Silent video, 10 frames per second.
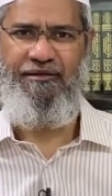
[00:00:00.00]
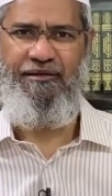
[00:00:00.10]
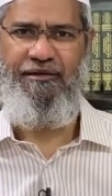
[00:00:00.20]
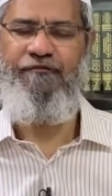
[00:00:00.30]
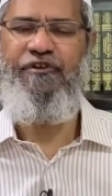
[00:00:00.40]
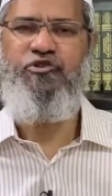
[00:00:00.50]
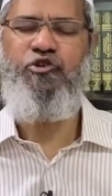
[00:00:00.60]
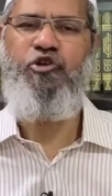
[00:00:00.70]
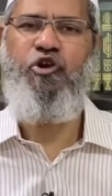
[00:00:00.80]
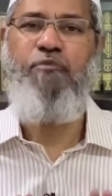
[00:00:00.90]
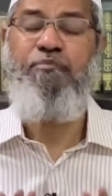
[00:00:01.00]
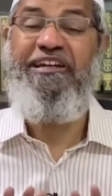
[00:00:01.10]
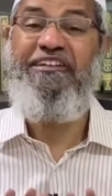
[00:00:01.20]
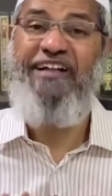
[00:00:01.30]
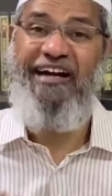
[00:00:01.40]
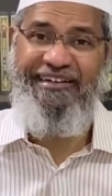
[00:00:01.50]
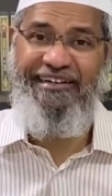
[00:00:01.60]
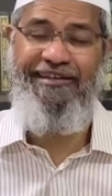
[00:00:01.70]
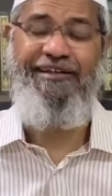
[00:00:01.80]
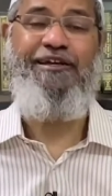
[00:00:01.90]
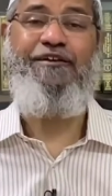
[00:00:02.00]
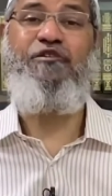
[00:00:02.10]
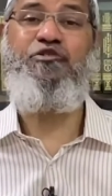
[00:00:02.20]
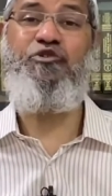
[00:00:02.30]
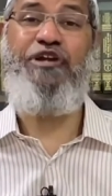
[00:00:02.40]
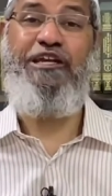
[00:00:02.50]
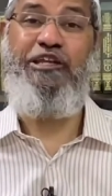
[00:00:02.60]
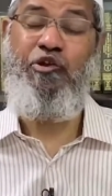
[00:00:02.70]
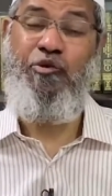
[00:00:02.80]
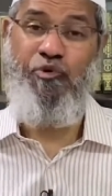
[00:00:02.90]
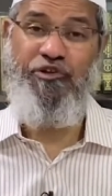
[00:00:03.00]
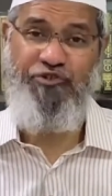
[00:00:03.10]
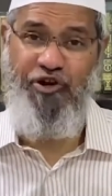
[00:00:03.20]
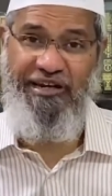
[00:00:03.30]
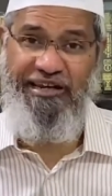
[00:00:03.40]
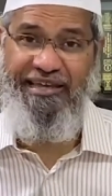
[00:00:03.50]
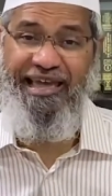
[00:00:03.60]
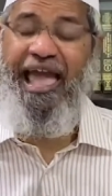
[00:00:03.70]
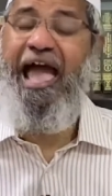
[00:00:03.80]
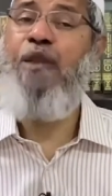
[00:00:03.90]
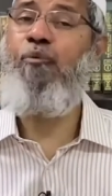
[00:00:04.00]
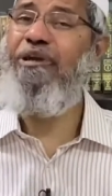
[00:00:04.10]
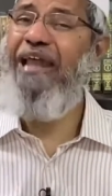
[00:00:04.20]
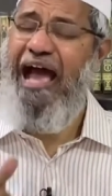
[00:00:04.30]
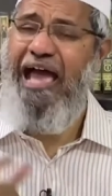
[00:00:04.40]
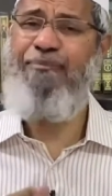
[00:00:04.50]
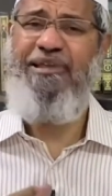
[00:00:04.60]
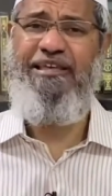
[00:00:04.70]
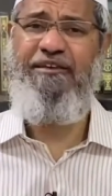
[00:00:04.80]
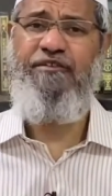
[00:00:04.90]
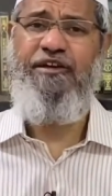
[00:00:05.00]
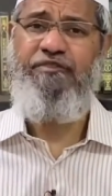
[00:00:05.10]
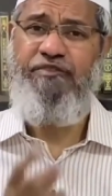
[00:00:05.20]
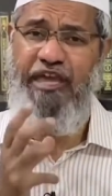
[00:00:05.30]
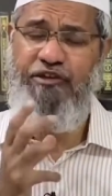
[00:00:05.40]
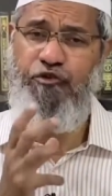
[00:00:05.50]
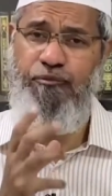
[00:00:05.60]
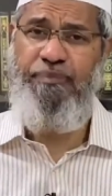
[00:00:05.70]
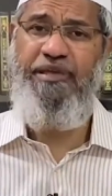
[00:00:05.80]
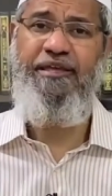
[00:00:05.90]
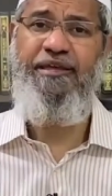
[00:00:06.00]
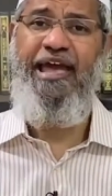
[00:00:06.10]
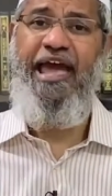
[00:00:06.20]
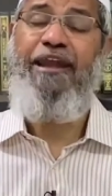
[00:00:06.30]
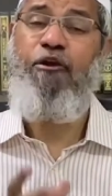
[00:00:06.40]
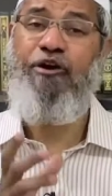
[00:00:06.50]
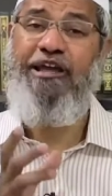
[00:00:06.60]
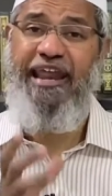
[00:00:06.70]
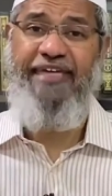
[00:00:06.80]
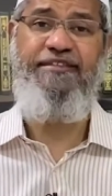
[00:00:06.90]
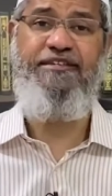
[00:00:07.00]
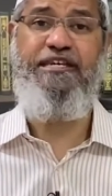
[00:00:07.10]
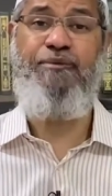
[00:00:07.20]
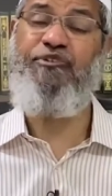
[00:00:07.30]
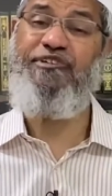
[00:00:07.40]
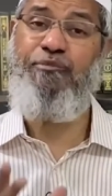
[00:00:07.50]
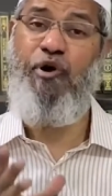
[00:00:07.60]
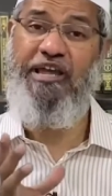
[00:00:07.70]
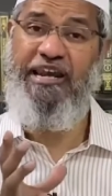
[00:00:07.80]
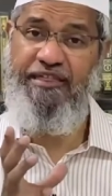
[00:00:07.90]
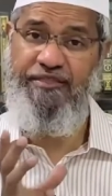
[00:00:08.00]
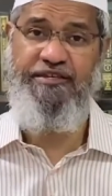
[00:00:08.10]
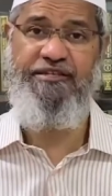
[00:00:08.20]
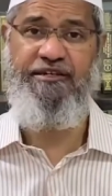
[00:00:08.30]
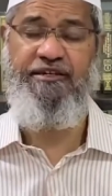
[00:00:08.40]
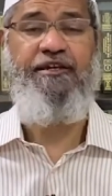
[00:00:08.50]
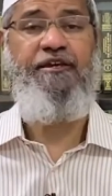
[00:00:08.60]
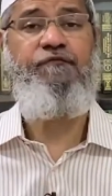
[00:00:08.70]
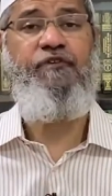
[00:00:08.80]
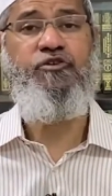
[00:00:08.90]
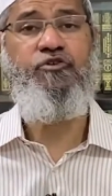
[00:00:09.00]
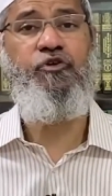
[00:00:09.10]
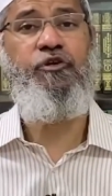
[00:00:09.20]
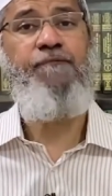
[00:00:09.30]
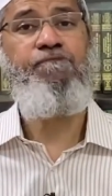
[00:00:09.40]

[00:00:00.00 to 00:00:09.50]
We should not be disheartened. We should continue more strongly. And what I believe, there should be an organization, a Muslim organization, which should